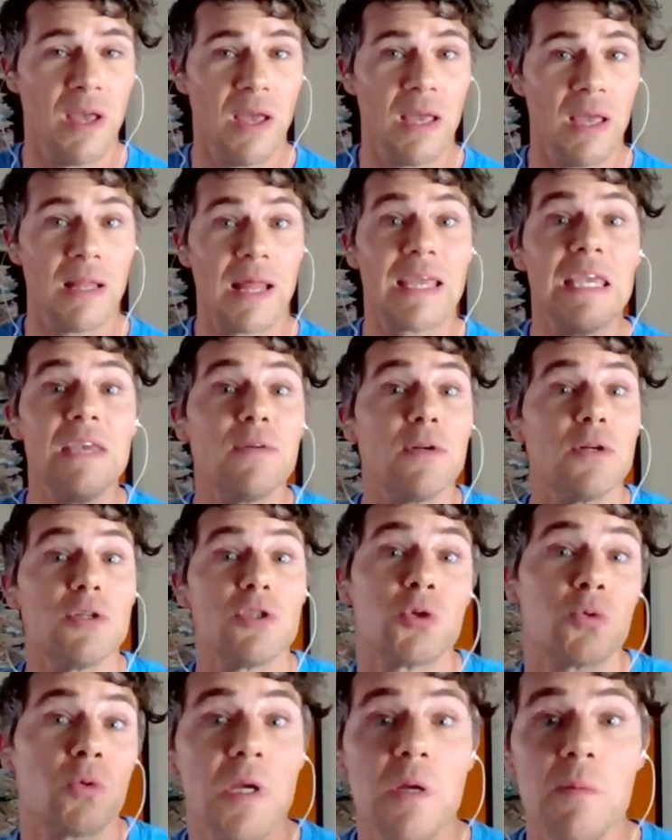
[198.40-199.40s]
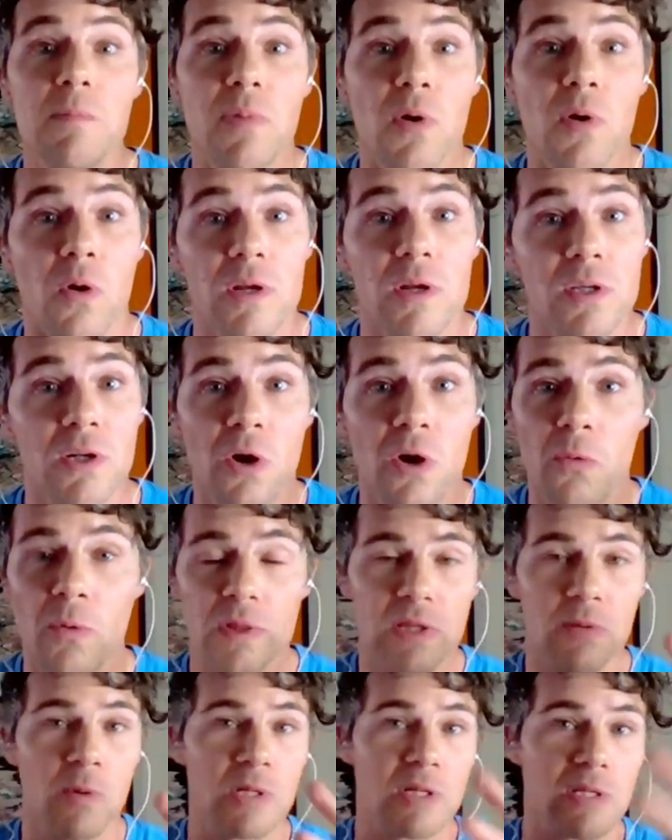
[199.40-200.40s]
like even a dream board you know
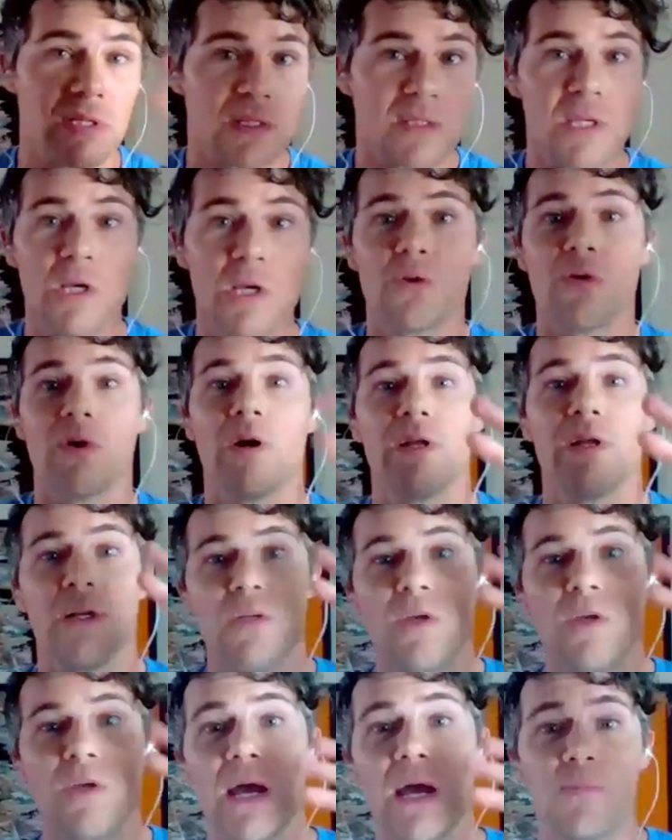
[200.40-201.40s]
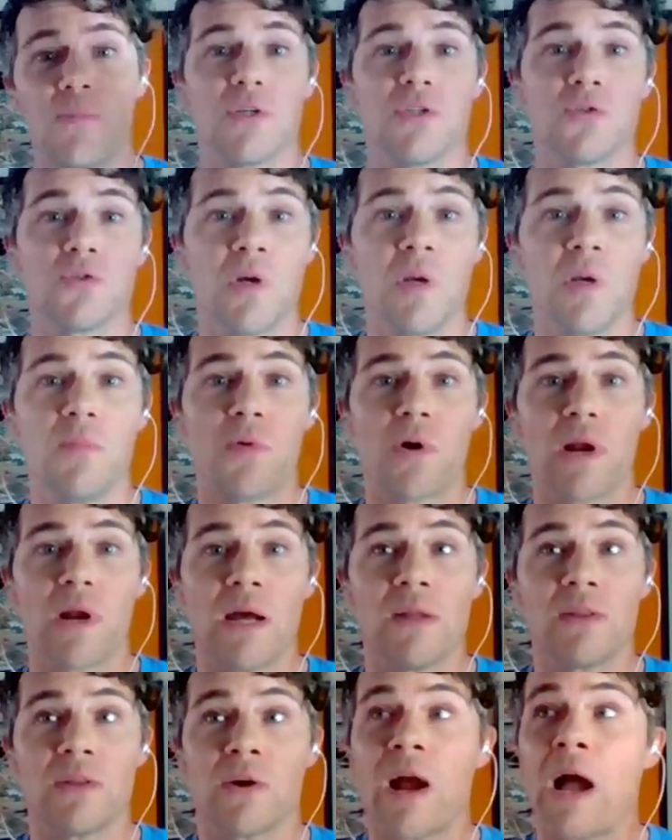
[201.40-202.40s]
when with the secret and you got to put a dream board
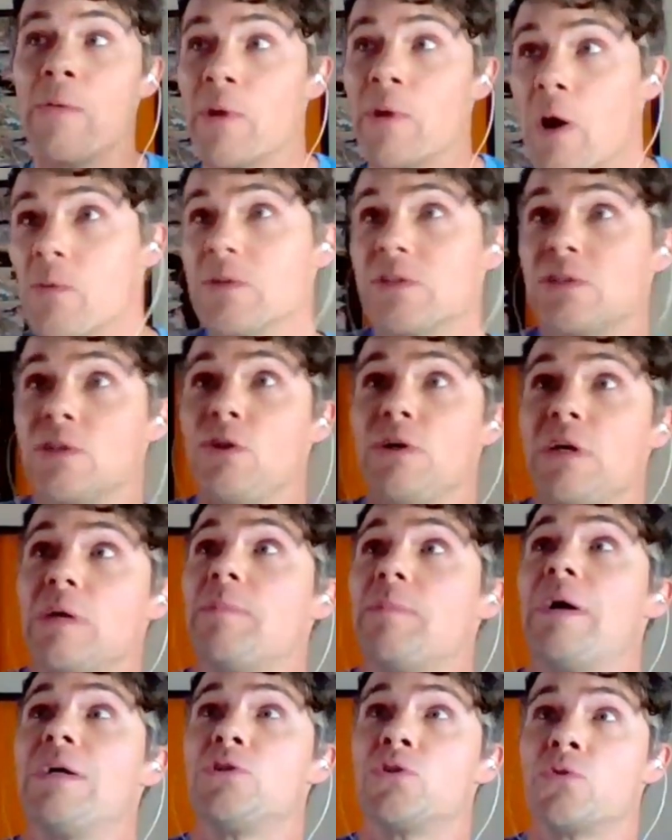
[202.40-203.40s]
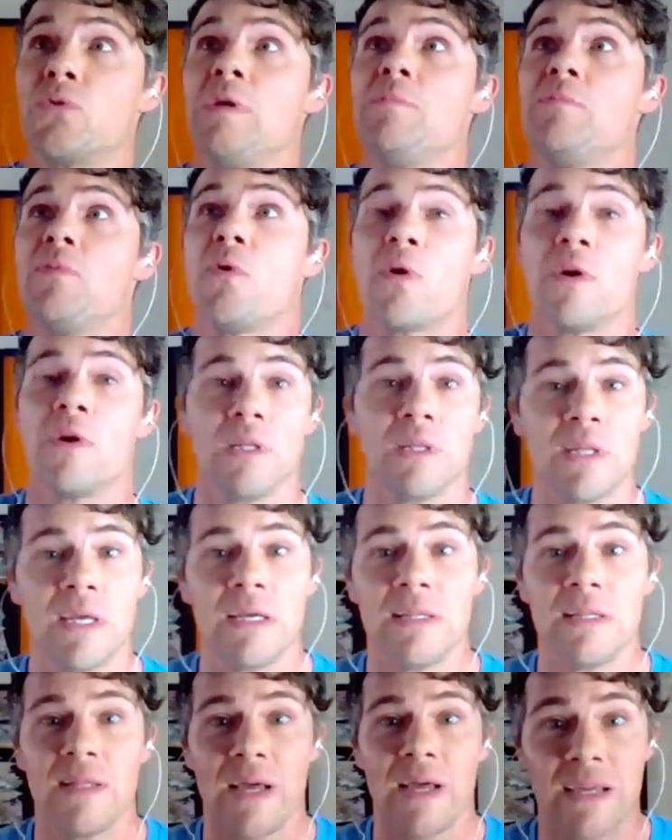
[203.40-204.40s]
out there i would always look at my dream board and
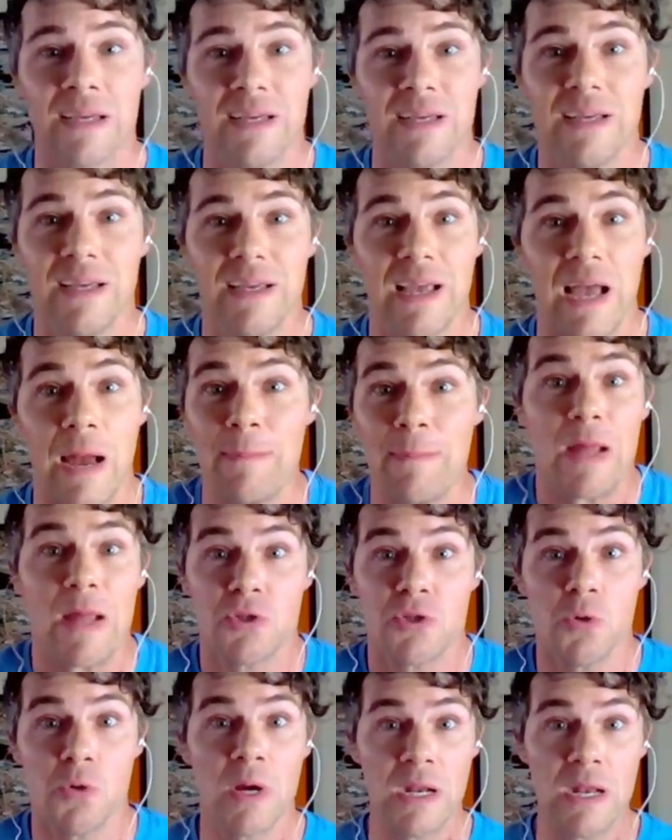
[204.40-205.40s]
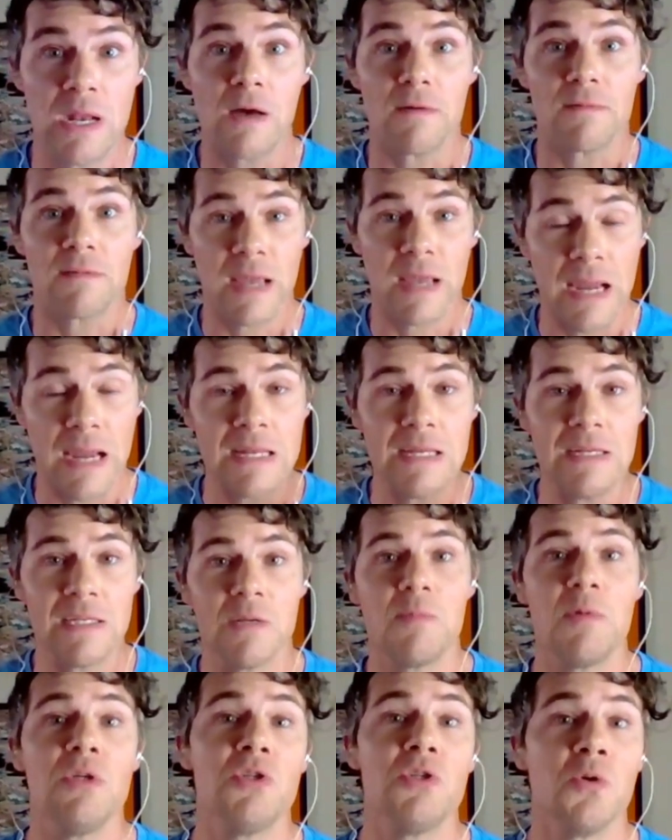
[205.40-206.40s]
think like I'm not doing enough. Like I need to
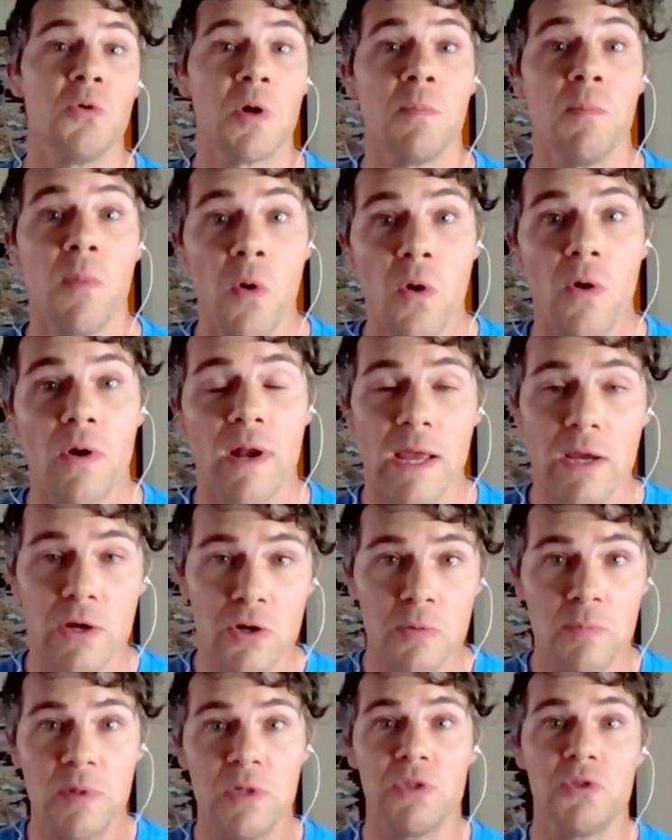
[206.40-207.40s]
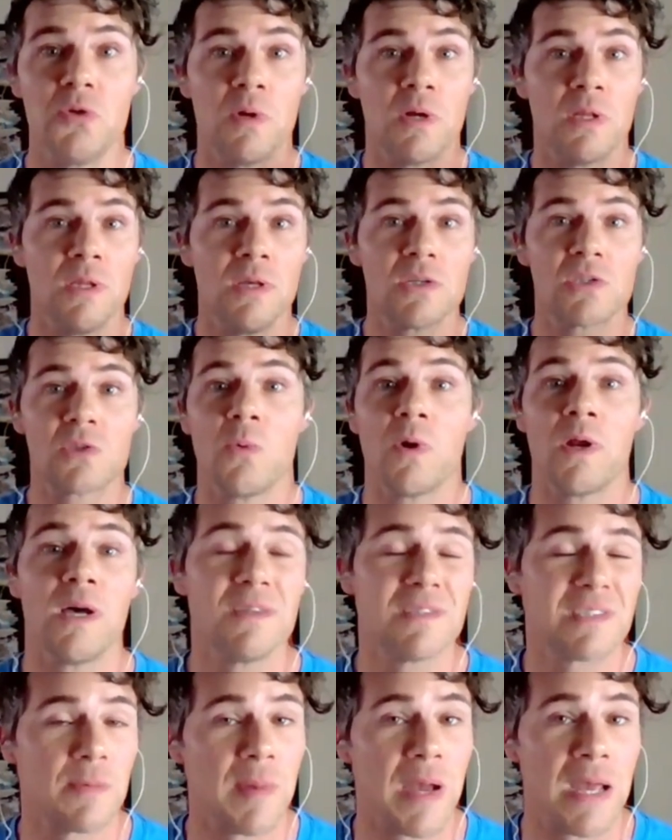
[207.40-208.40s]
be doing more and I could be doing this. What
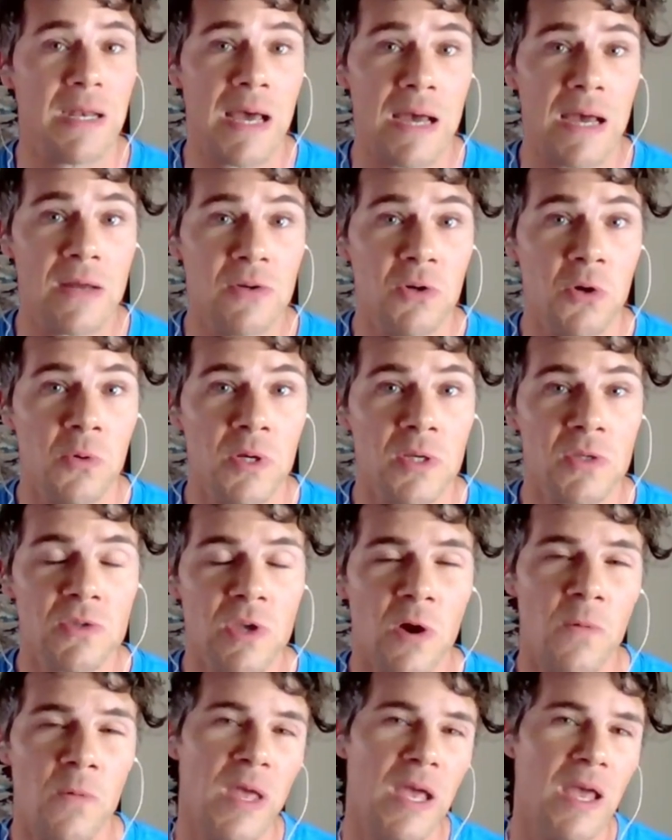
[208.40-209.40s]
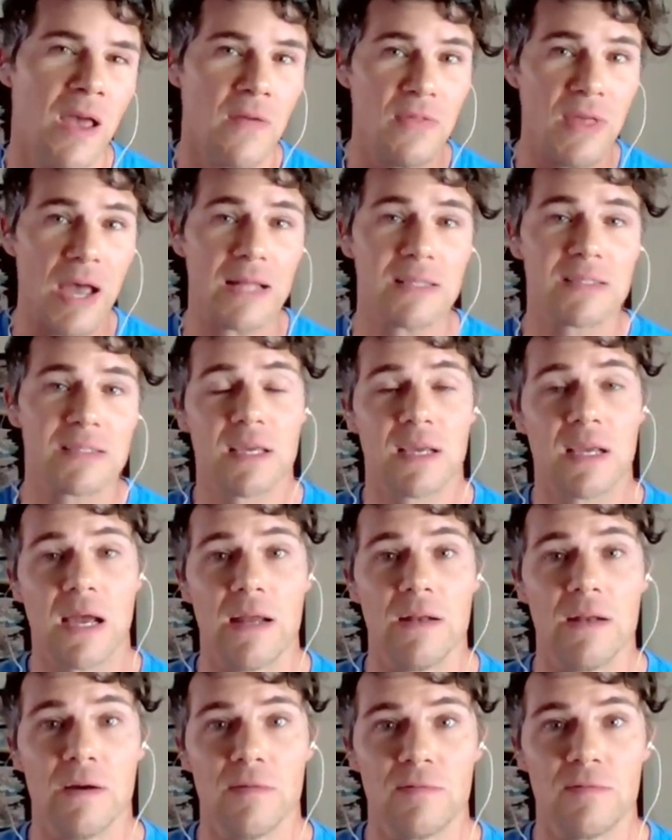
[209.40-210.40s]
else am I not doing? So that's the
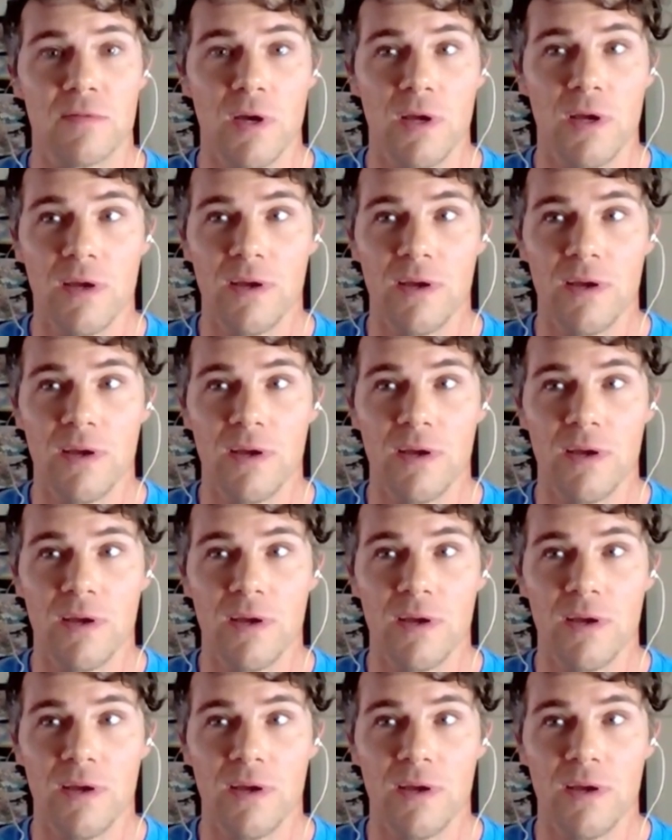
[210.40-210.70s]
kind of